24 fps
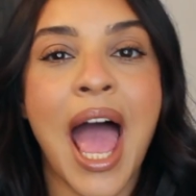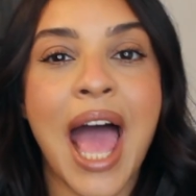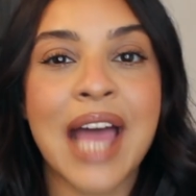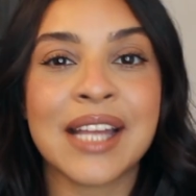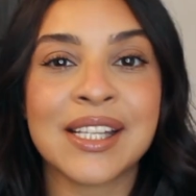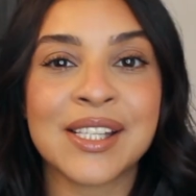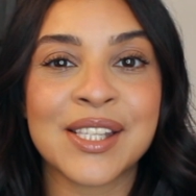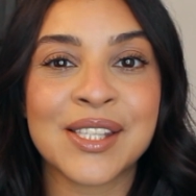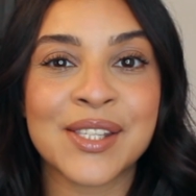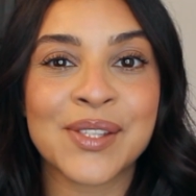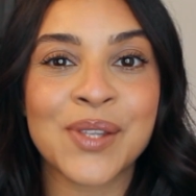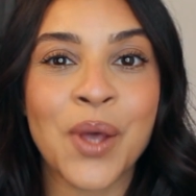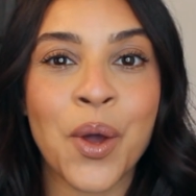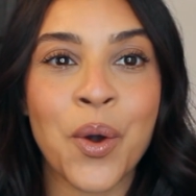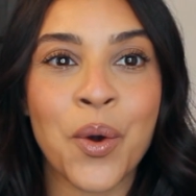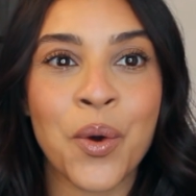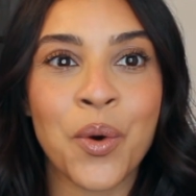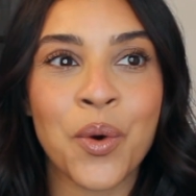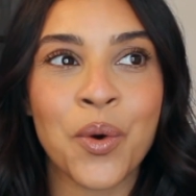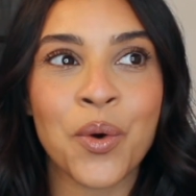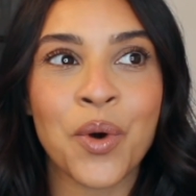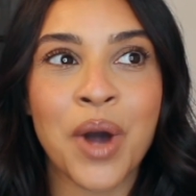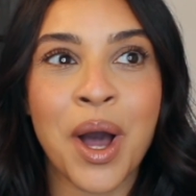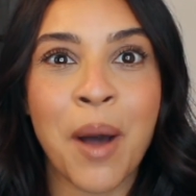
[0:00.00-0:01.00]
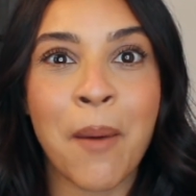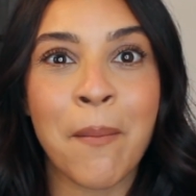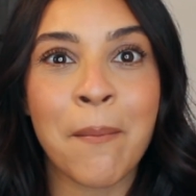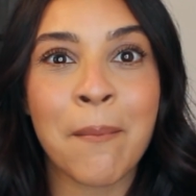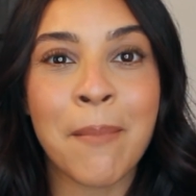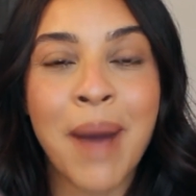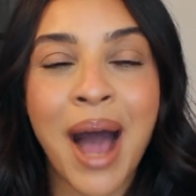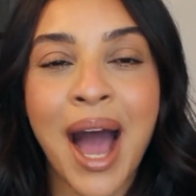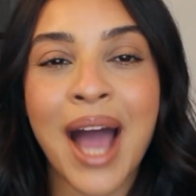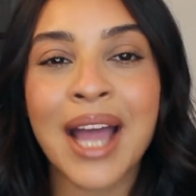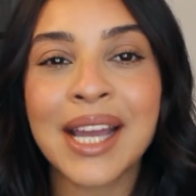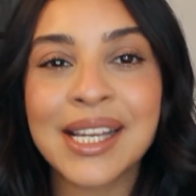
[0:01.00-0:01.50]
And so
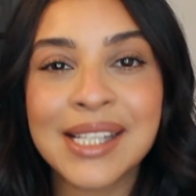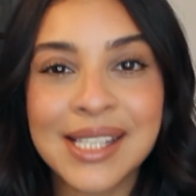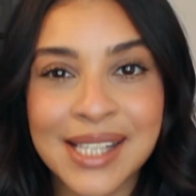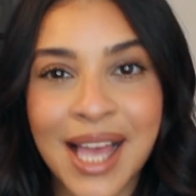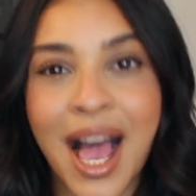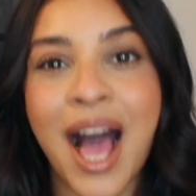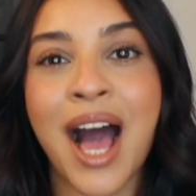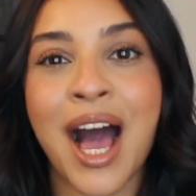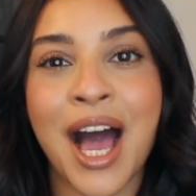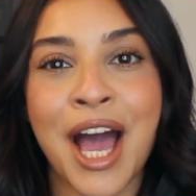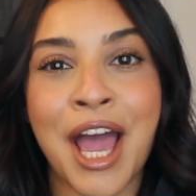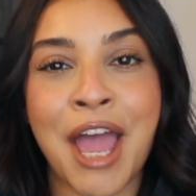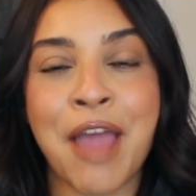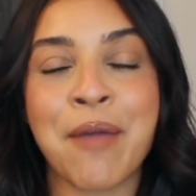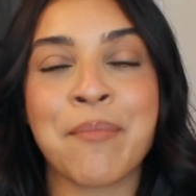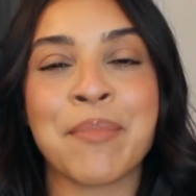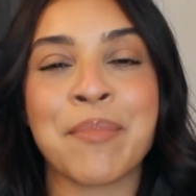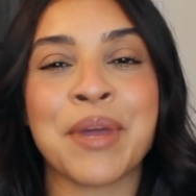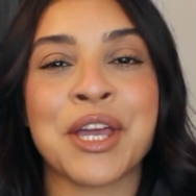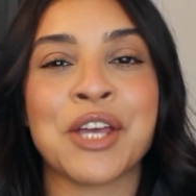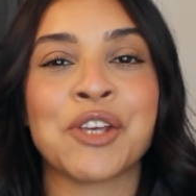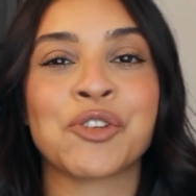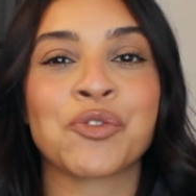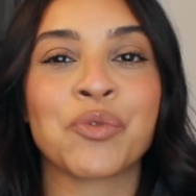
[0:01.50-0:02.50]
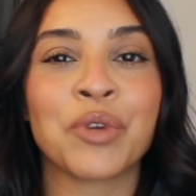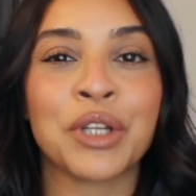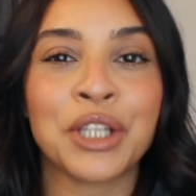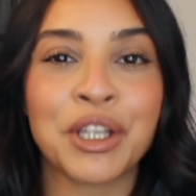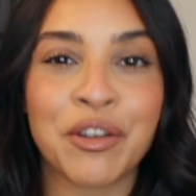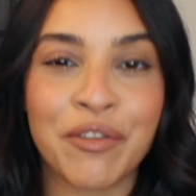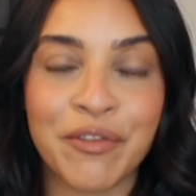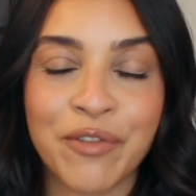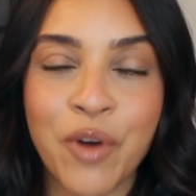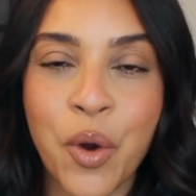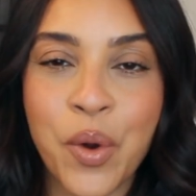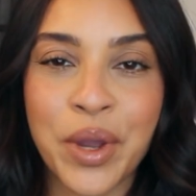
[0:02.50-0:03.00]
my time is
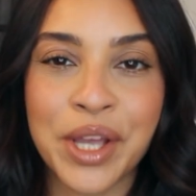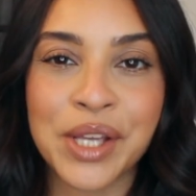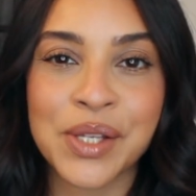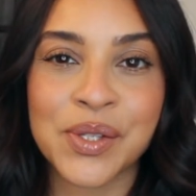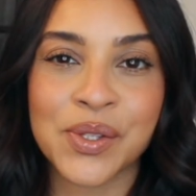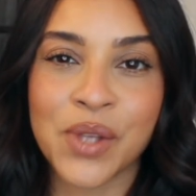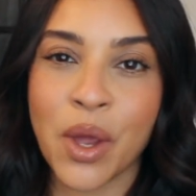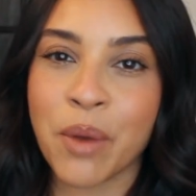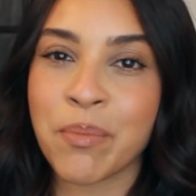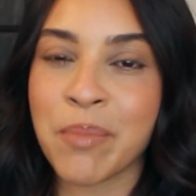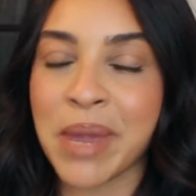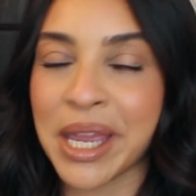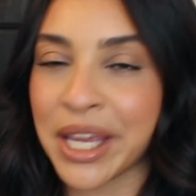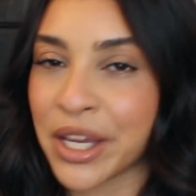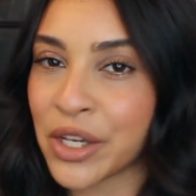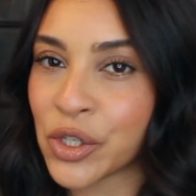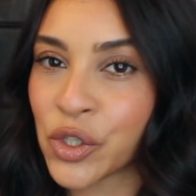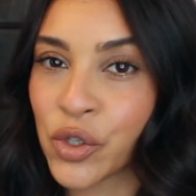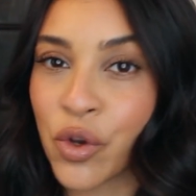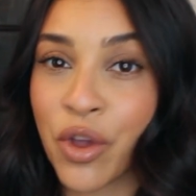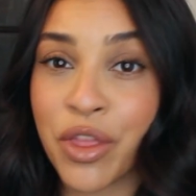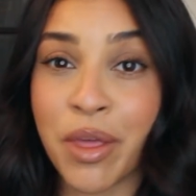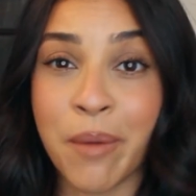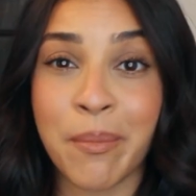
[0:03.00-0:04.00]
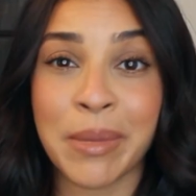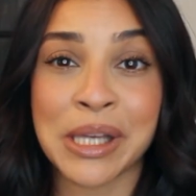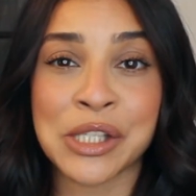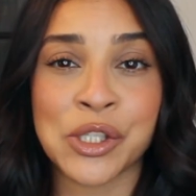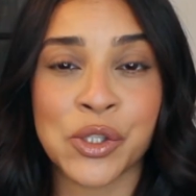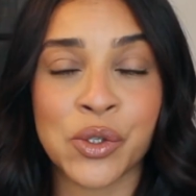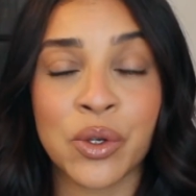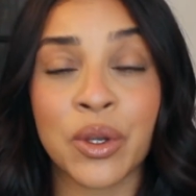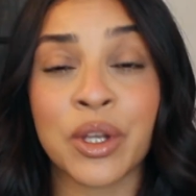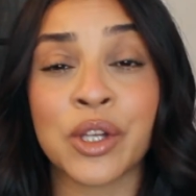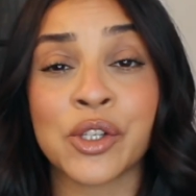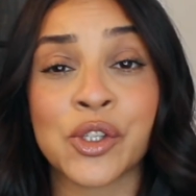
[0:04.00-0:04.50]
really focused on making sure that my
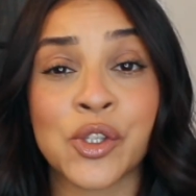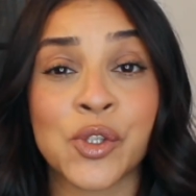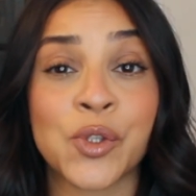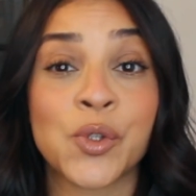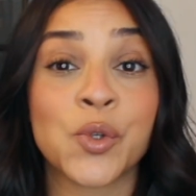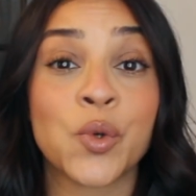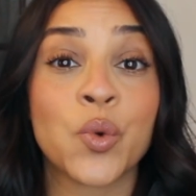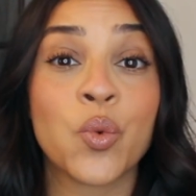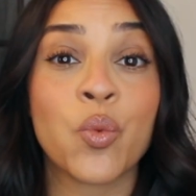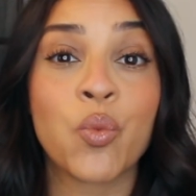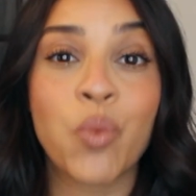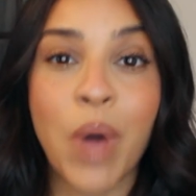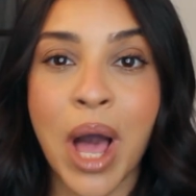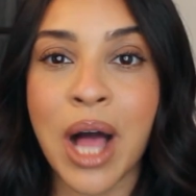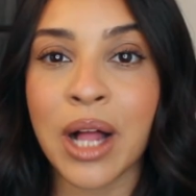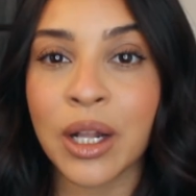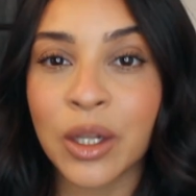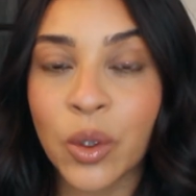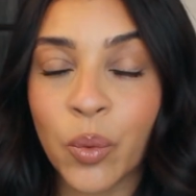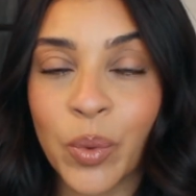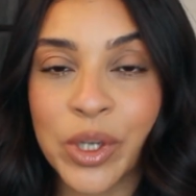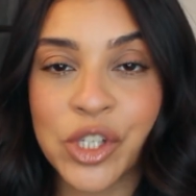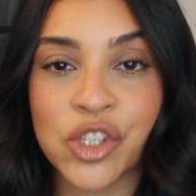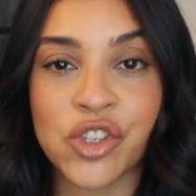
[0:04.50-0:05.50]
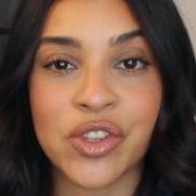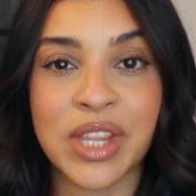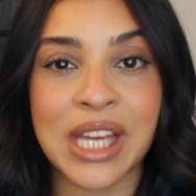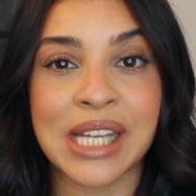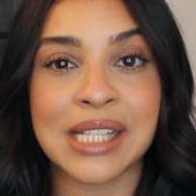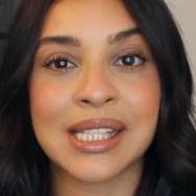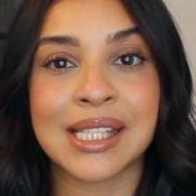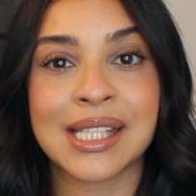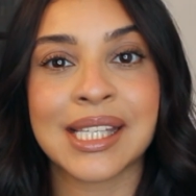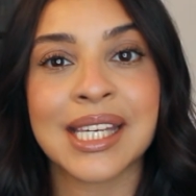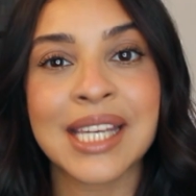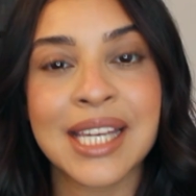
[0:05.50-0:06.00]
students do well, which
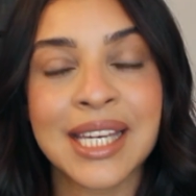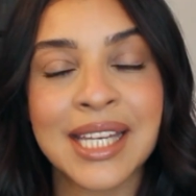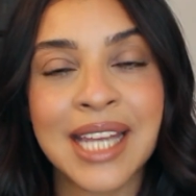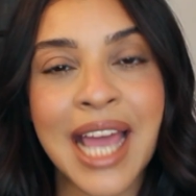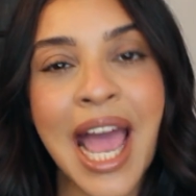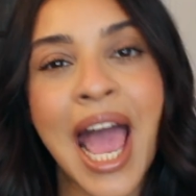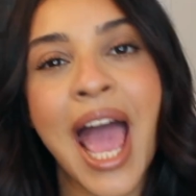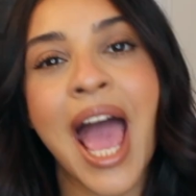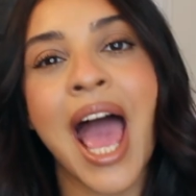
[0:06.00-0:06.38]
they did,